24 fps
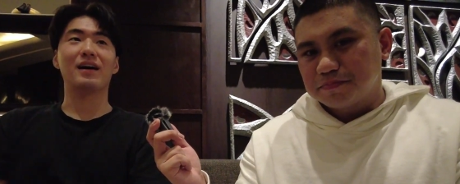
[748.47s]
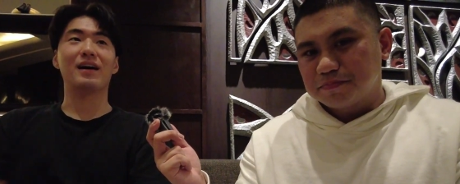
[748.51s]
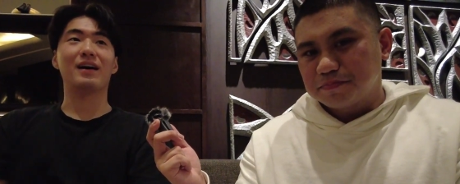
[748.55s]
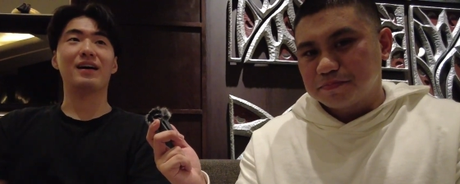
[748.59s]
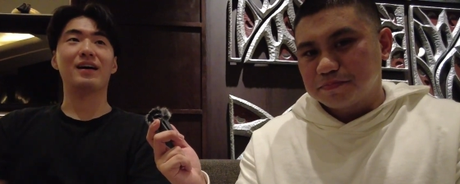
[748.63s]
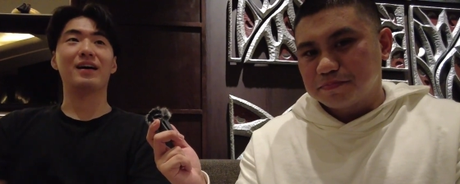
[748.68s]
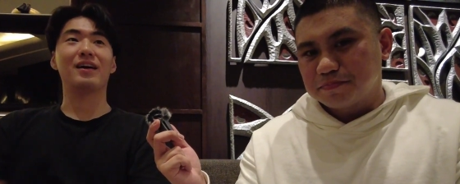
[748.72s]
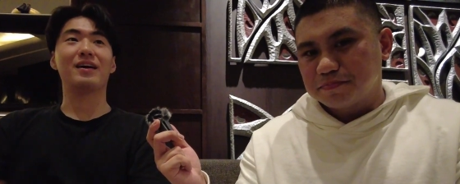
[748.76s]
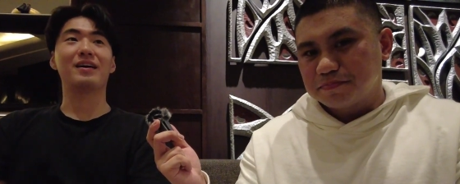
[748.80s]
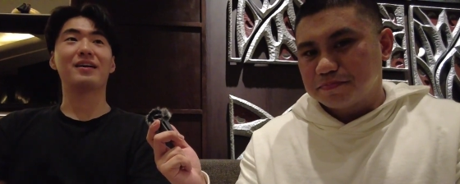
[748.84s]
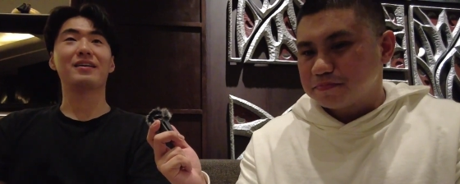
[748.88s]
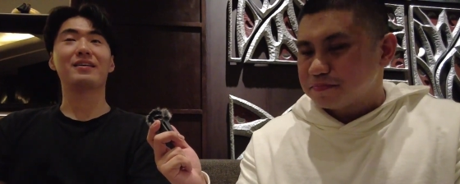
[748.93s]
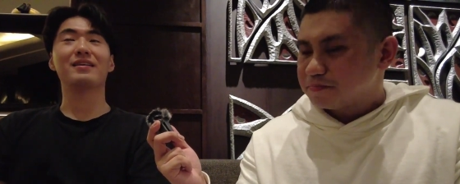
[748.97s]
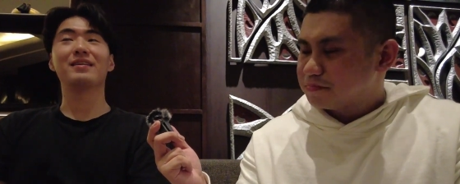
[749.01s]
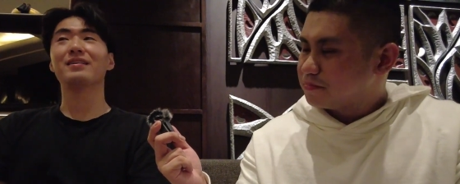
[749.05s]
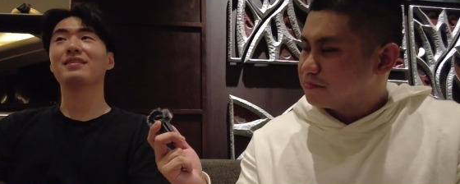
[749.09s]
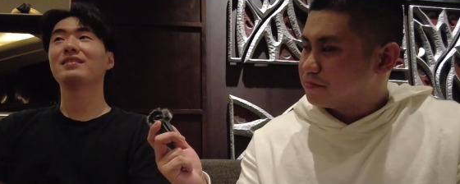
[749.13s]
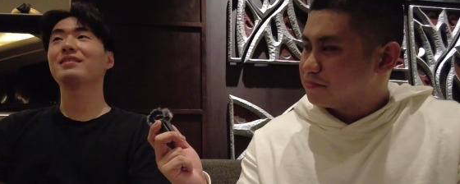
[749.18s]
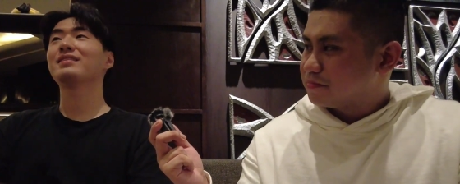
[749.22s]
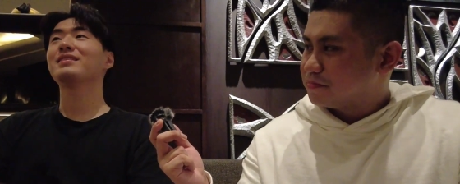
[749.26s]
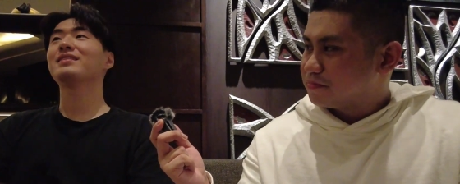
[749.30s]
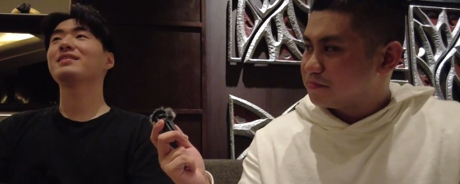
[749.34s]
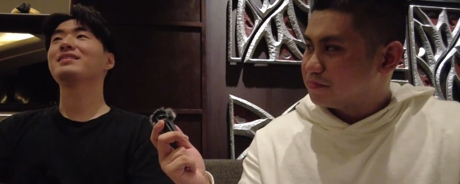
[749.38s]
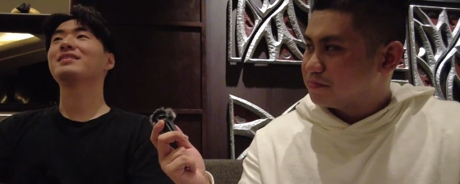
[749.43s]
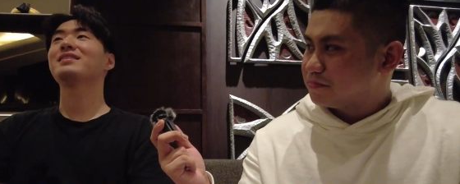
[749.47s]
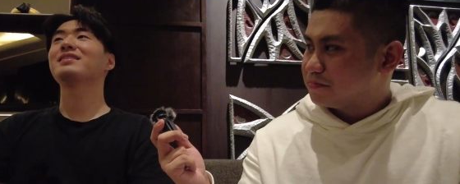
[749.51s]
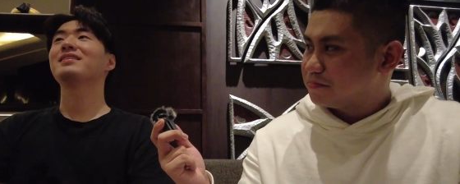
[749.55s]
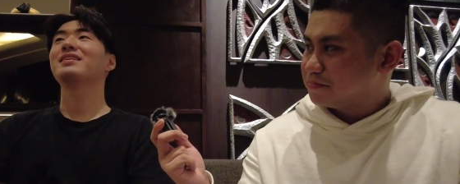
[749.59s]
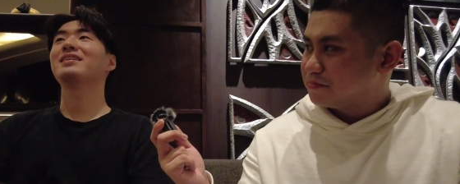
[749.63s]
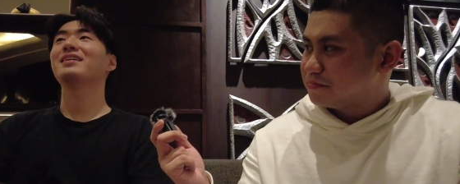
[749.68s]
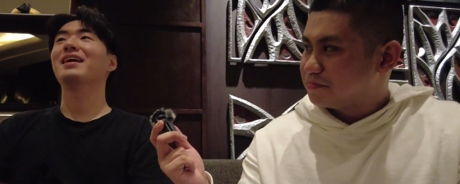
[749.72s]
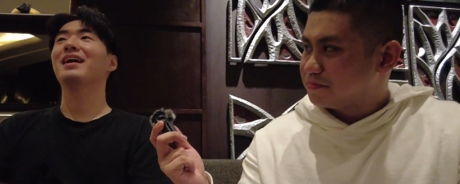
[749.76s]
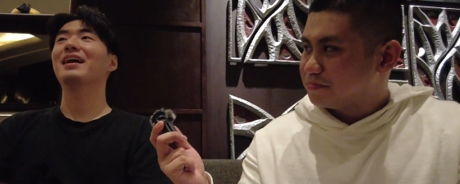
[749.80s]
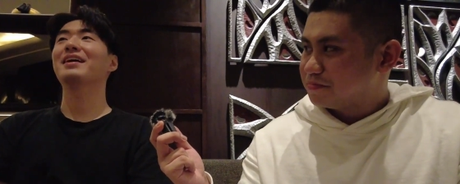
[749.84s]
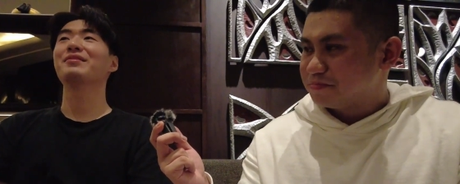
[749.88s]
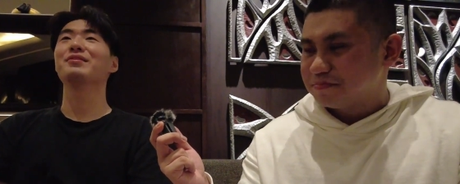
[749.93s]
Speaker 1: Uh.
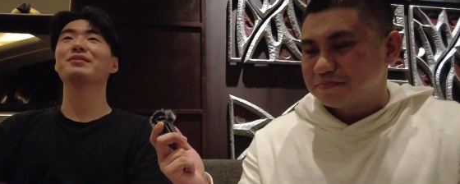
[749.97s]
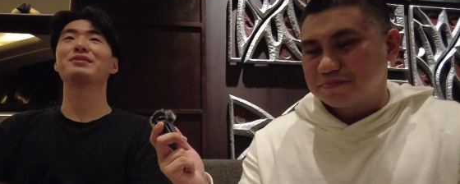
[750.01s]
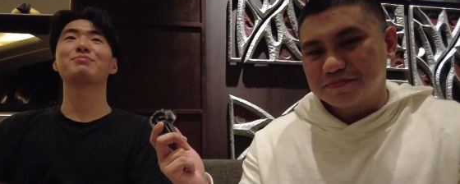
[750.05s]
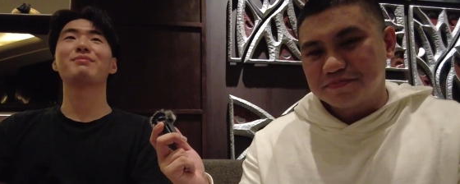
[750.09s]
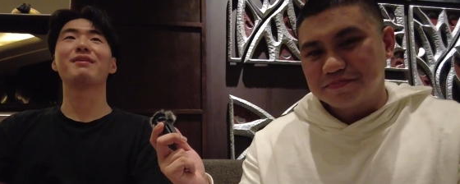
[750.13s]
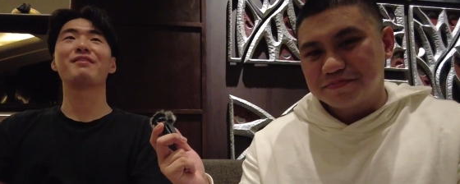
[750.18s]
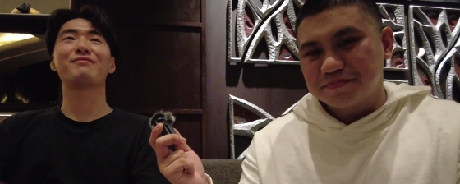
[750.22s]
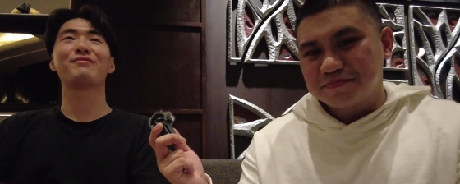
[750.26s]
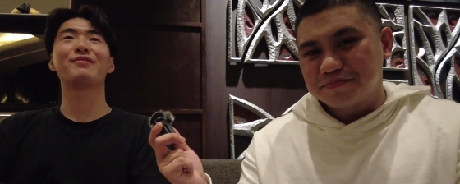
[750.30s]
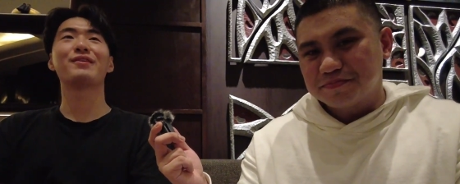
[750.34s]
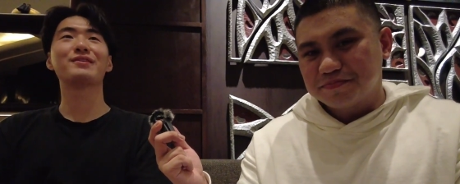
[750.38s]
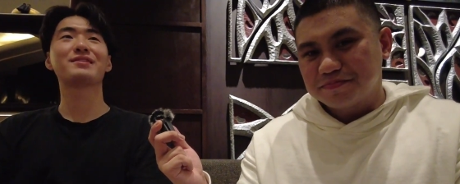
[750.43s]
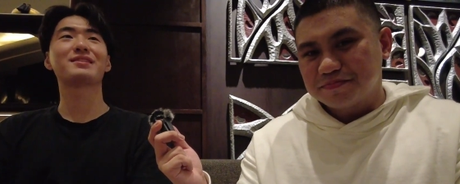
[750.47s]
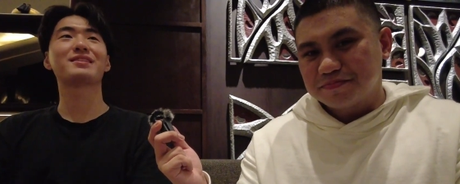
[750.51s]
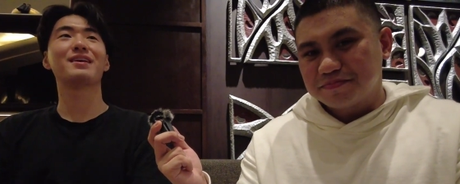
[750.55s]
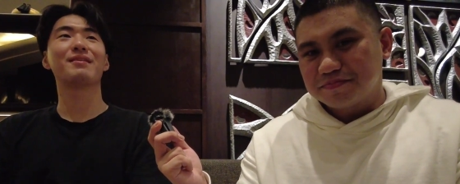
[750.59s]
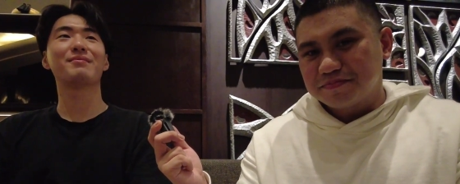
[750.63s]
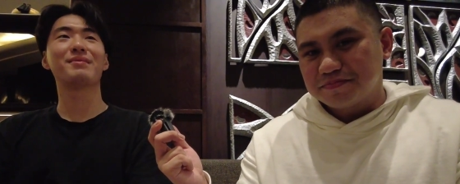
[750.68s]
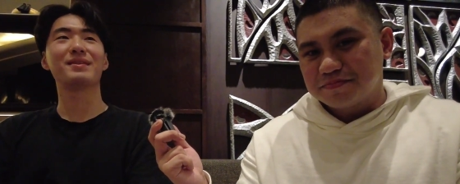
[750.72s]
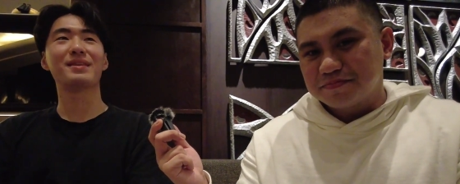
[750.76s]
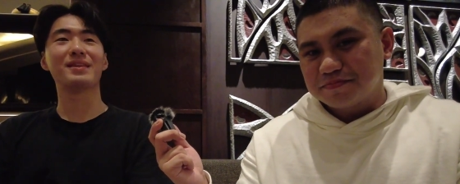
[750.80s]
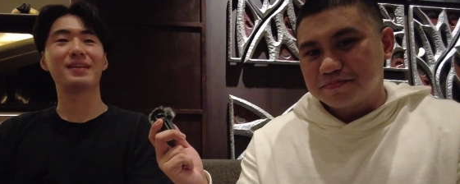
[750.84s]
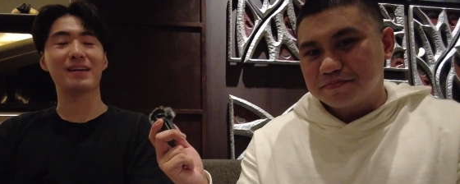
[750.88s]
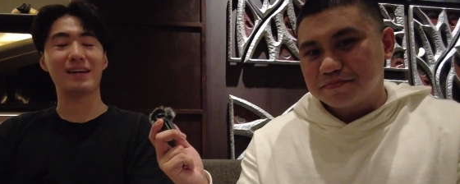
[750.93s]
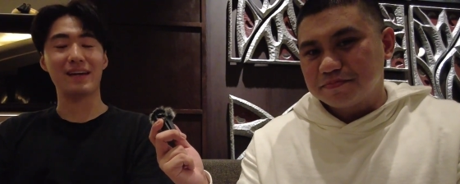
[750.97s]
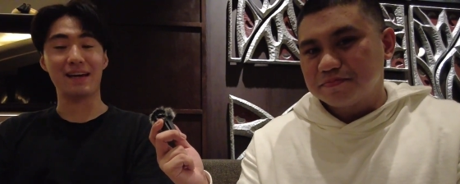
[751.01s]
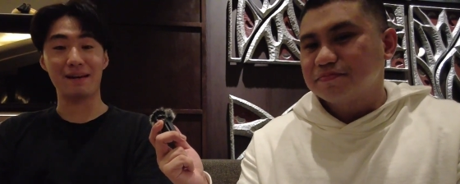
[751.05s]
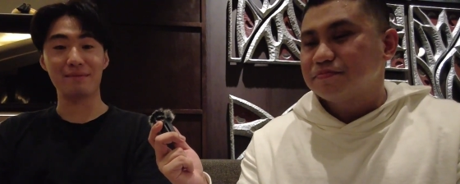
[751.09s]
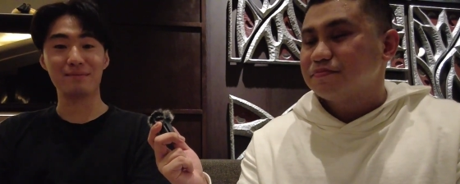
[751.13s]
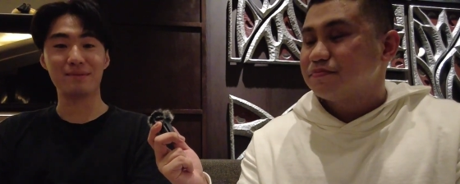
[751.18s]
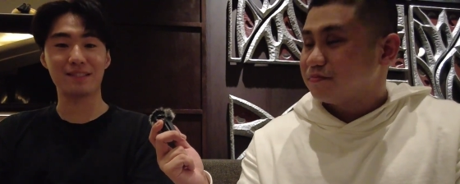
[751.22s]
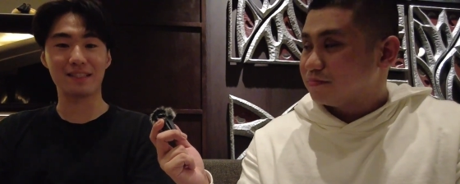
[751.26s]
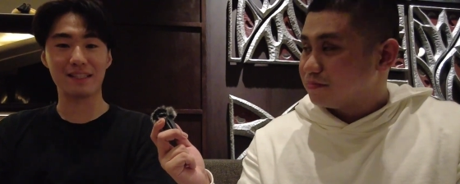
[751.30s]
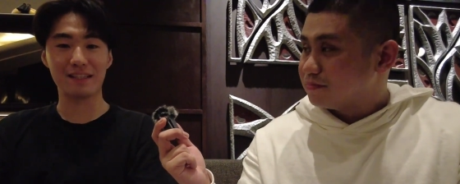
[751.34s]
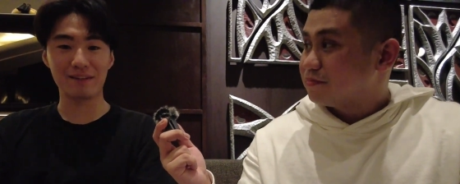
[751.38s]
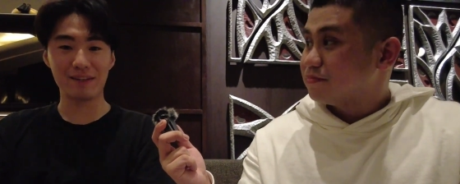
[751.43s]
I know it's my first time in the M
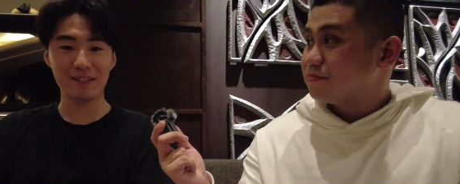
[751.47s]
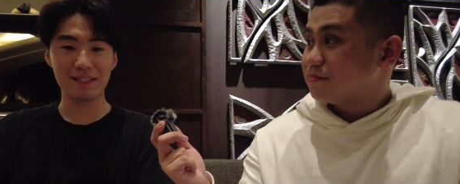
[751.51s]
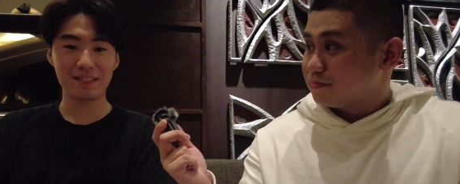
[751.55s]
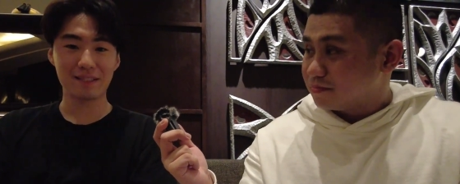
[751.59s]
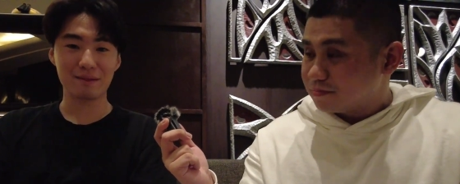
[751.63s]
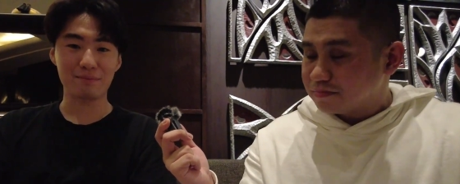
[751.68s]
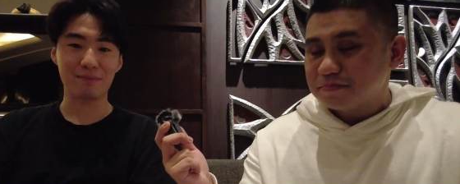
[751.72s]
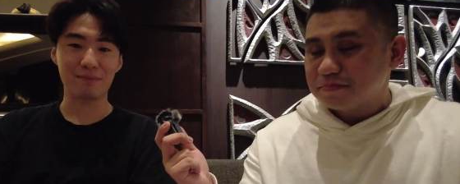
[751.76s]
series,